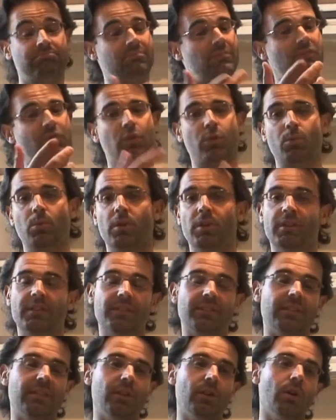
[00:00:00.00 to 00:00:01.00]
if you want to
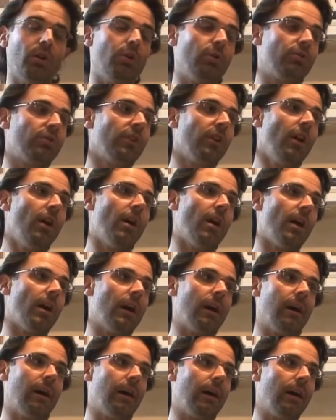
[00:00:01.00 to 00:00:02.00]
see those.
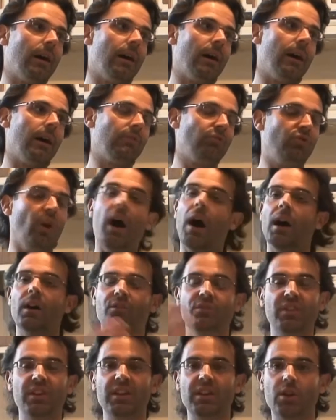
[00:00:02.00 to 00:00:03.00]

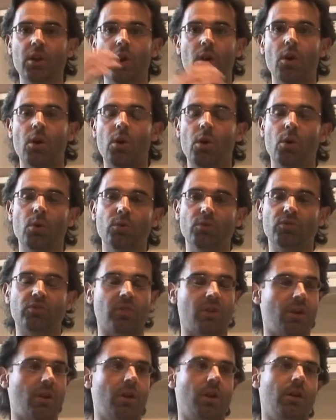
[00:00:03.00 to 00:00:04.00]
Dog videos,
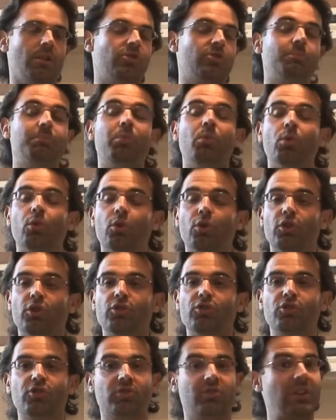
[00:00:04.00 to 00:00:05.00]

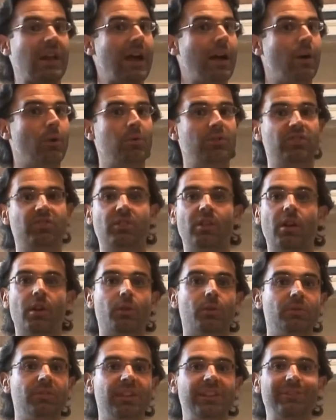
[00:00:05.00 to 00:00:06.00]
sports. Now it's not
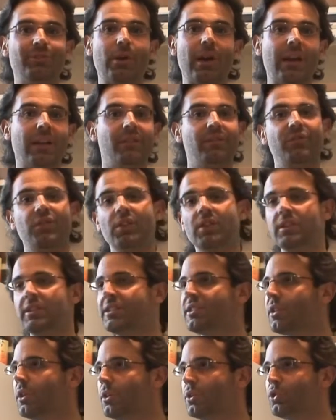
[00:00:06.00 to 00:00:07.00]
only track and field,
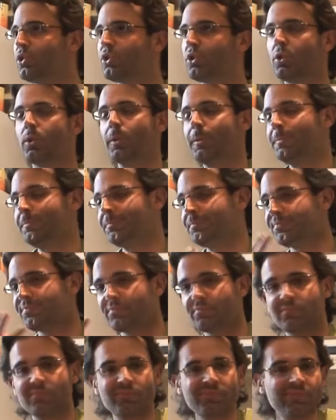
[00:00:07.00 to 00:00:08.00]
it's also
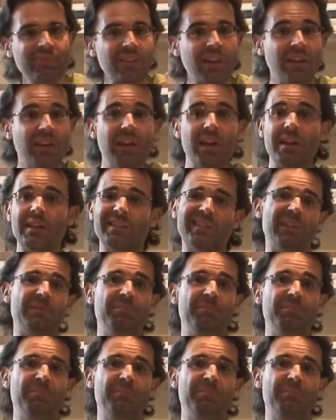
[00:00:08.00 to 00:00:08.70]
the